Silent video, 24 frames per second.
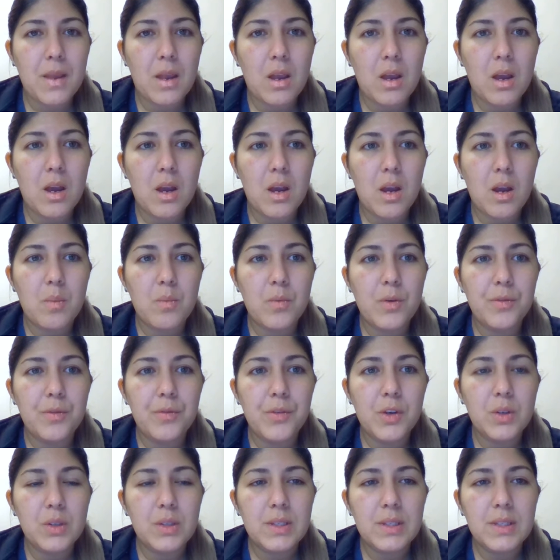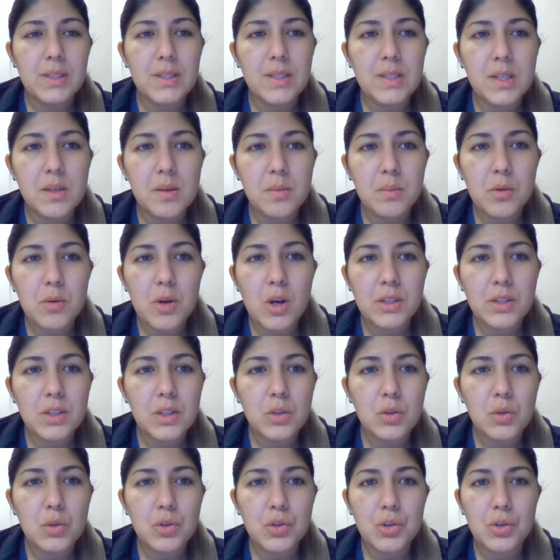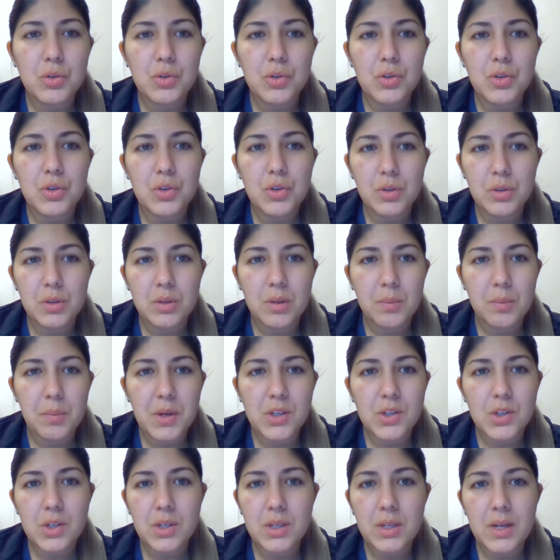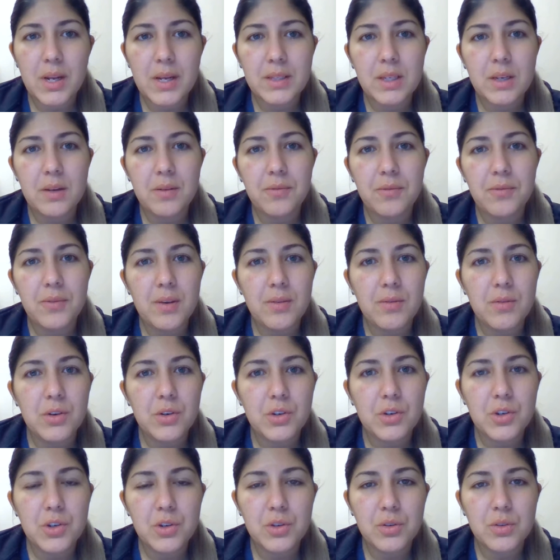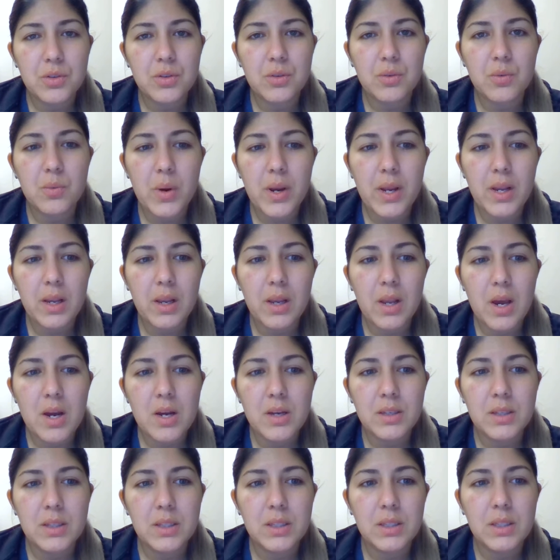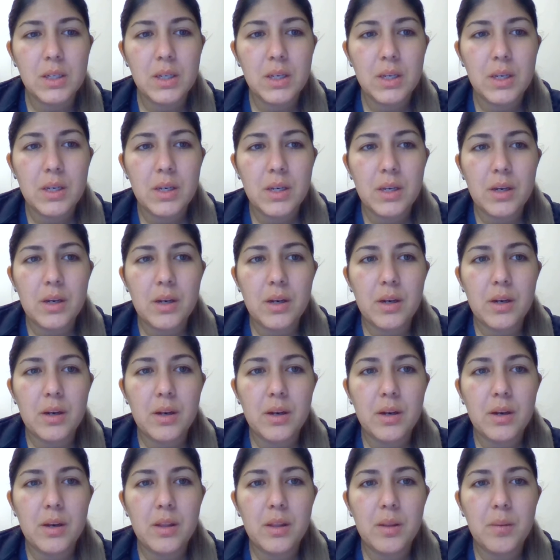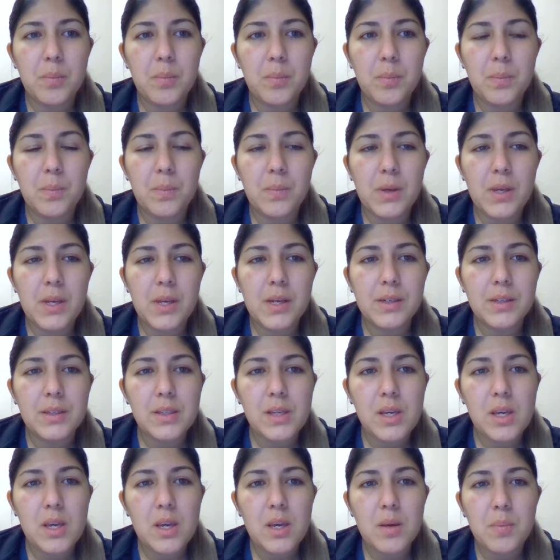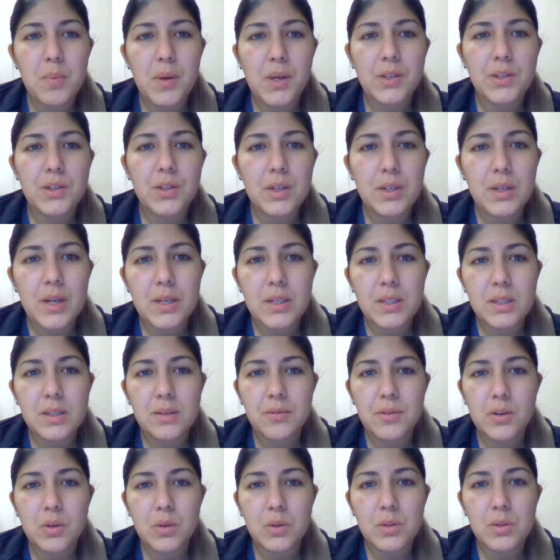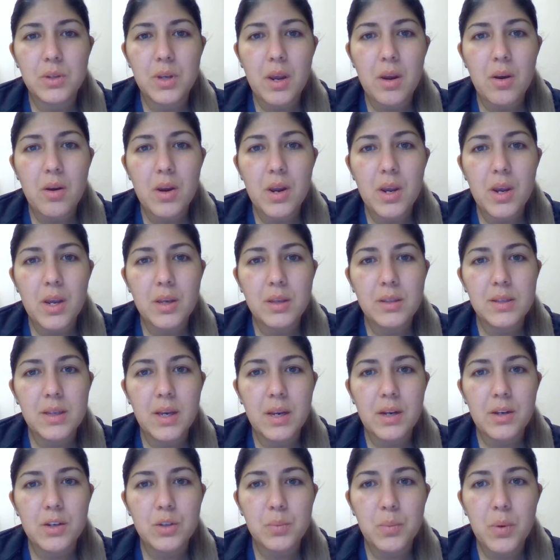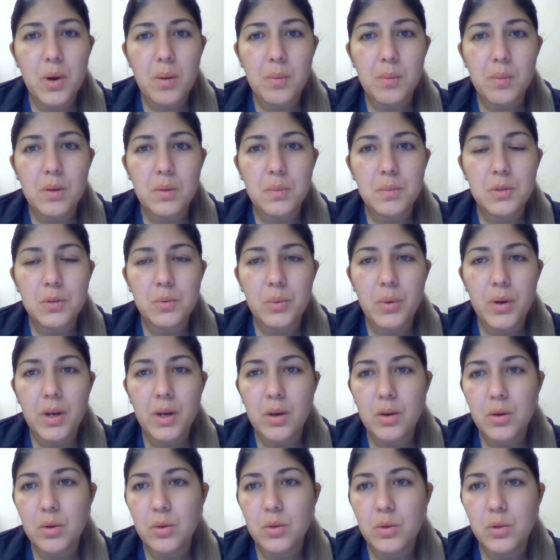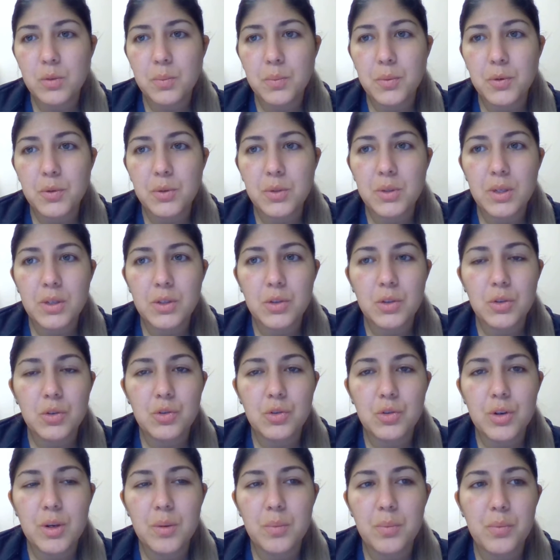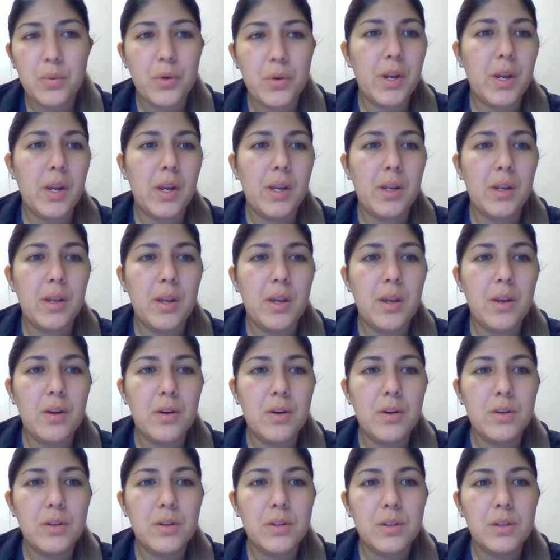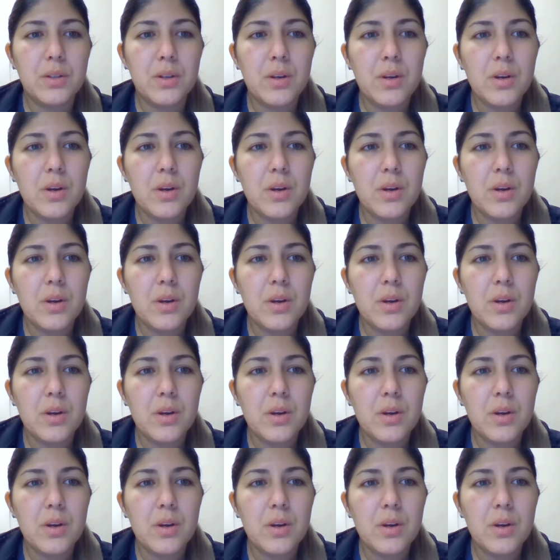Review system: constitutional. The patient denies any fever, chills, or weight loss. The ENT: patient denies difficulty hearing, sinus problems, runny nose, pulse nasal drip, ringing in the ears.